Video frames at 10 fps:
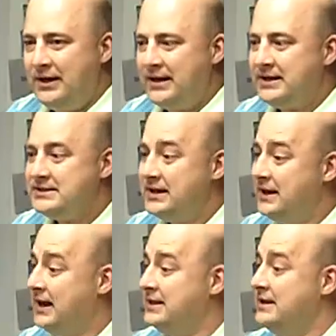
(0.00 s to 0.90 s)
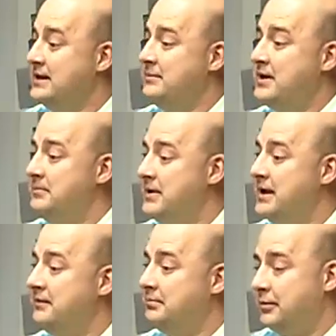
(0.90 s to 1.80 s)
Well, like I said, I think eBay
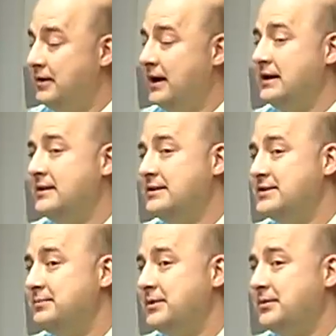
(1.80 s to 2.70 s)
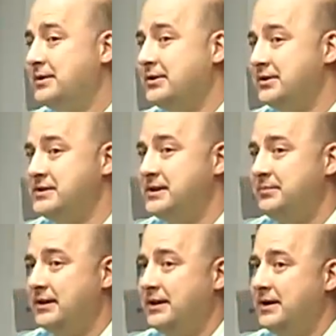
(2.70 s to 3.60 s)
may have provided the return
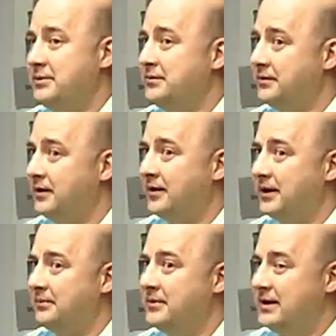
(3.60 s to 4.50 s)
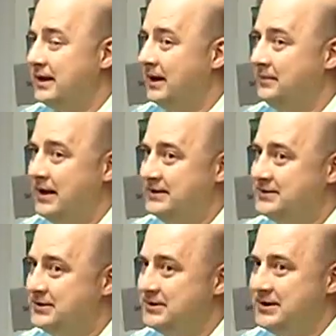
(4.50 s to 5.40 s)
shipping label for him. I'm not
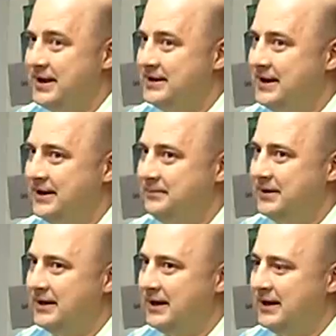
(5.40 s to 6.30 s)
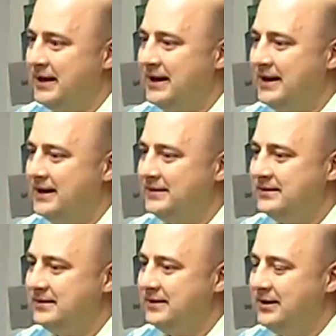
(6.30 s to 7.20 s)
certain on that, but I got
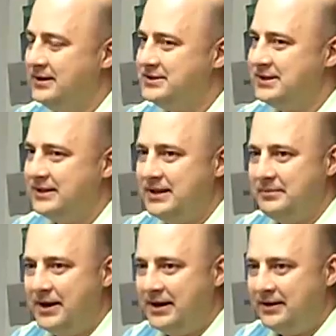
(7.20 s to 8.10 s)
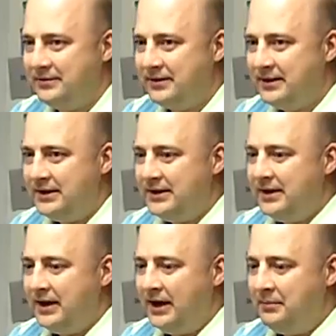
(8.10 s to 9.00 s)
a hunch that they might
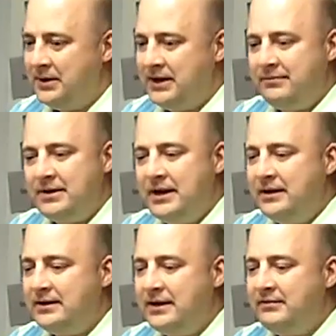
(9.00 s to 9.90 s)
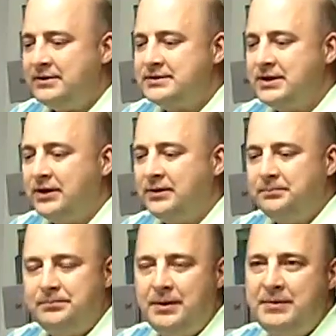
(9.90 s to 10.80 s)
have. But even
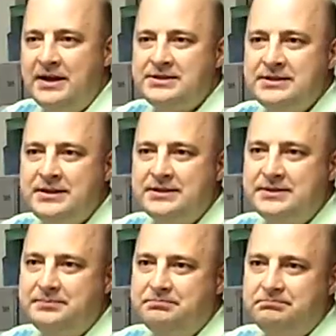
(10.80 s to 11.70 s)
so, imagine this.